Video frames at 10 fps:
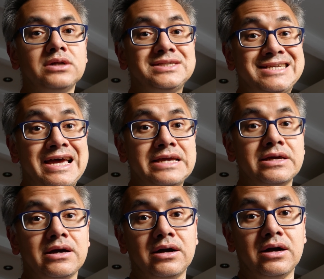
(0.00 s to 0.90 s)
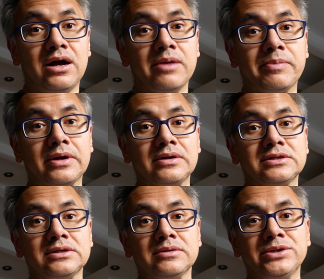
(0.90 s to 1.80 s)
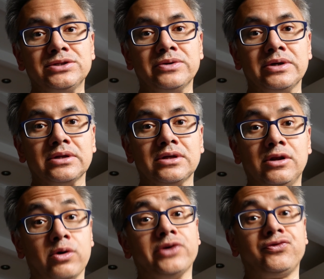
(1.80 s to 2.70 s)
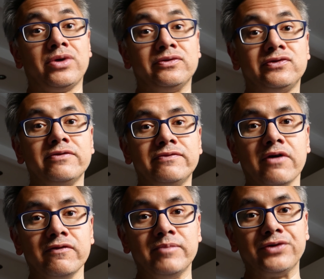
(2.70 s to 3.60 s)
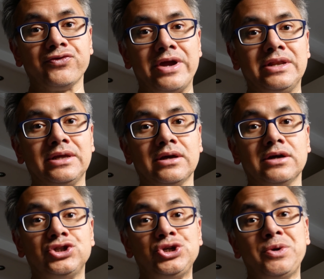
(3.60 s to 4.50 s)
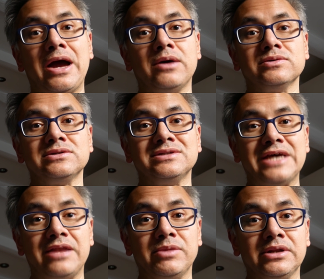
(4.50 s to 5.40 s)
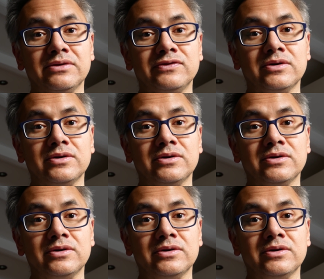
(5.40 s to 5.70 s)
Today, I'm going to be doing the longest run so far of my training, 2 hours and 10 minutes.